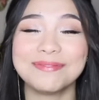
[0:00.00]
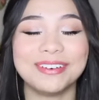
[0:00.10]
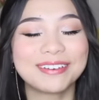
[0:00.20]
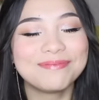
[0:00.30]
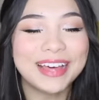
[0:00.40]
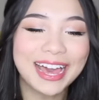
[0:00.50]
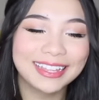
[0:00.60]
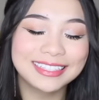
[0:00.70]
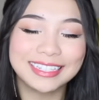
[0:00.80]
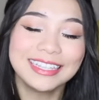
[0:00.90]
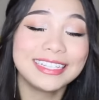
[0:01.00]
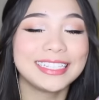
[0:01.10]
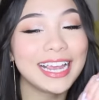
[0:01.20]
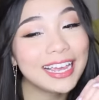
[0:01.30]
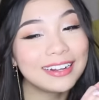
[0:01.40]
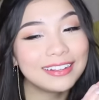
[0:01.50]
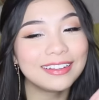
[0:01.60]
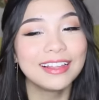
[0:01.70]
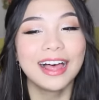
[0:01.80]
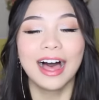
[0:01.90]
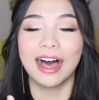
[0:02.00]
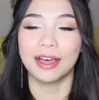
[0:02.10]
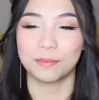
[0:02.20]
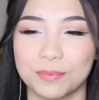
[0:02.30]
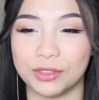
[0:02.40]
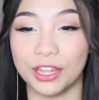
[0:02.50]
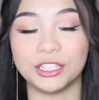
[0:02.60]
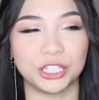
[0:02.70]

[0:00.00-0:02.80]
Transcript: Welcome back to the channel the